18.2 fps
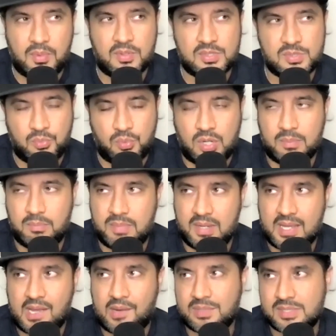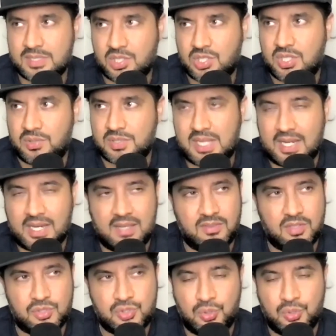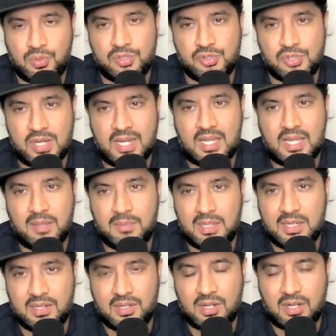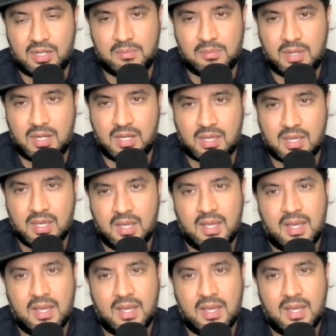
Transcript: There was one big acquisition that was like in the $280 million mark.